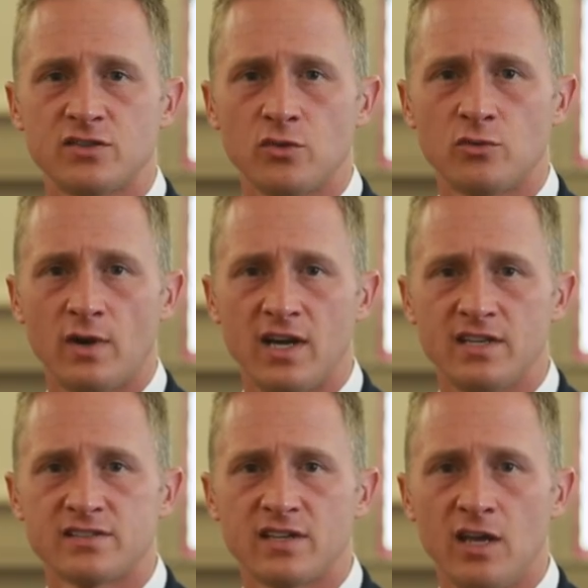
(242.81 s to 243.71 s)
is on the
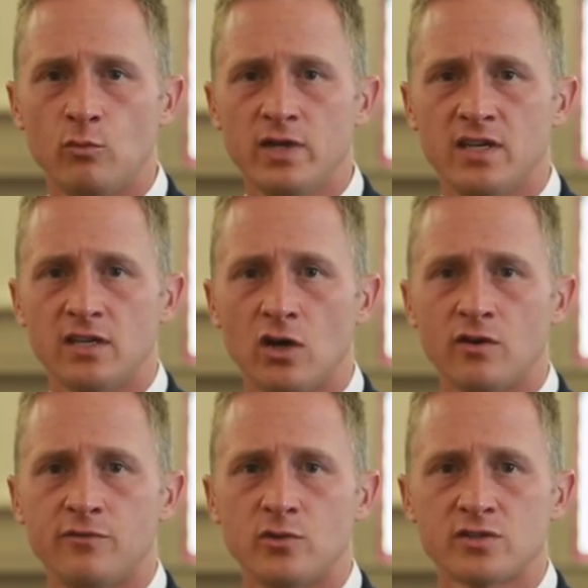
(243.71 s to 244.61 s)
rise, and we in
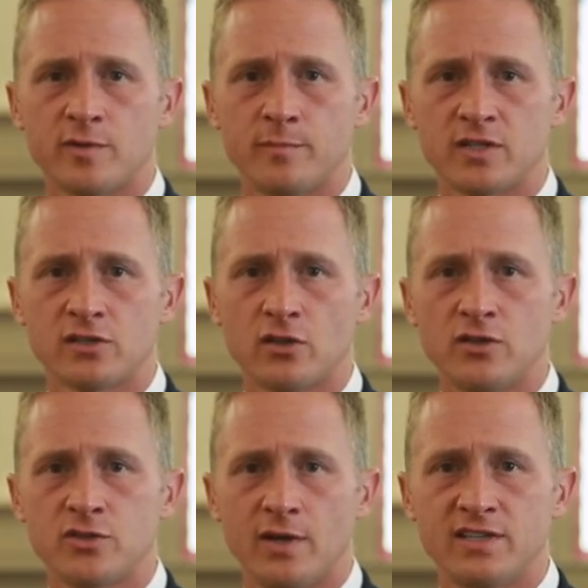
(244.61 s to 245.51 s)
law enforcement must
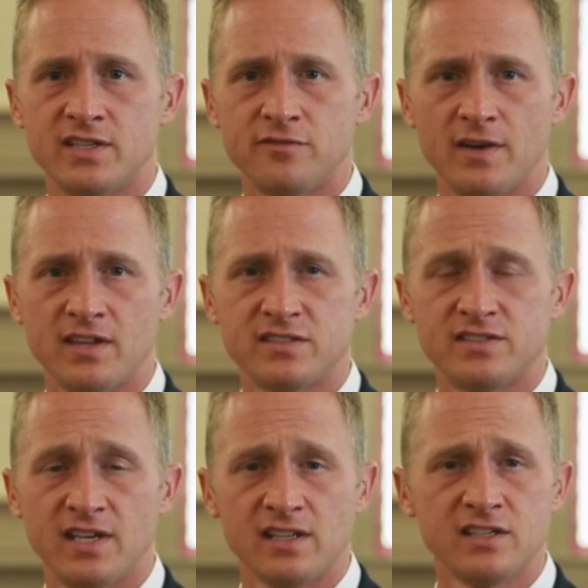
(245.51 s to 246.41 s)
learn to identify this
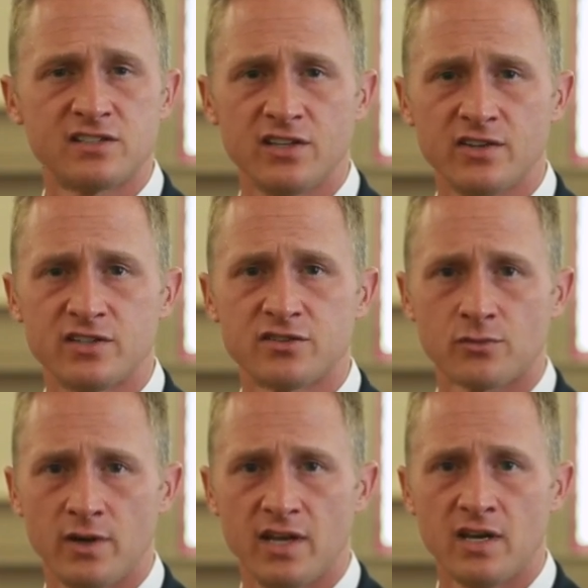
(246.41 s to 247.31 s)
deadly serious
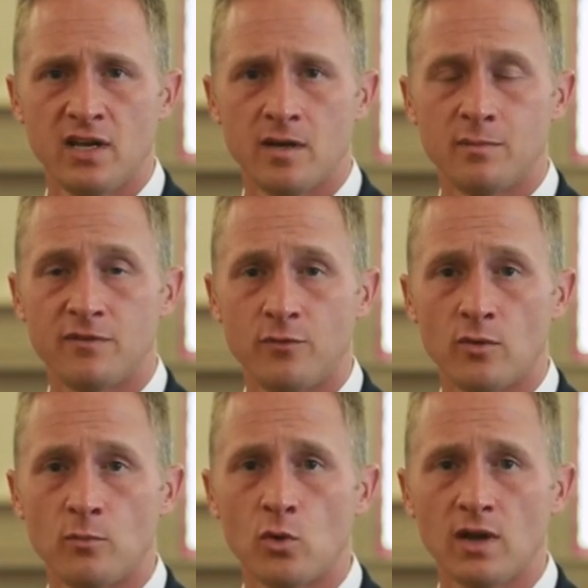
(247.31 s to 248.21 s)
threat
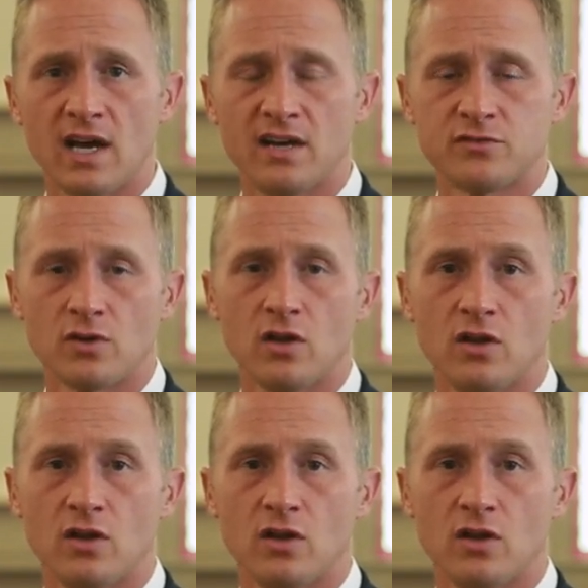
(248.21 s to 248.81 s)
before more lives are